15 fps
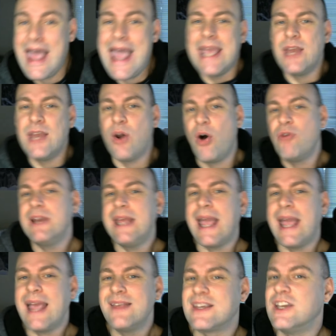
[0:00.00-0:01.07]
it already
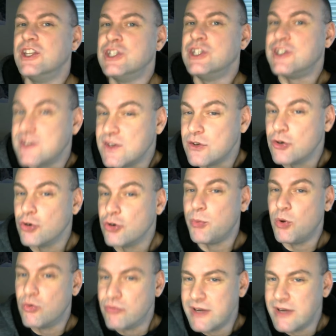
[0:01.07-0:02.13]
has
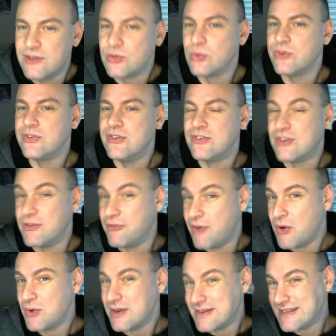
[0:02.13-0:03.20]
considerable resources
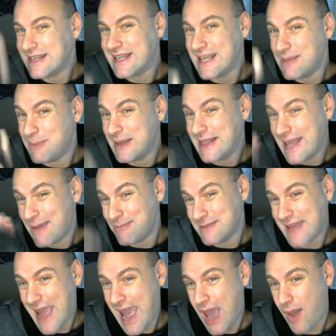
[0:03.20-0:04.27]
devoted to keeping them
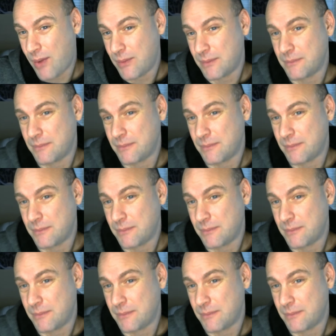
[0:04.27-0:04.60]
down.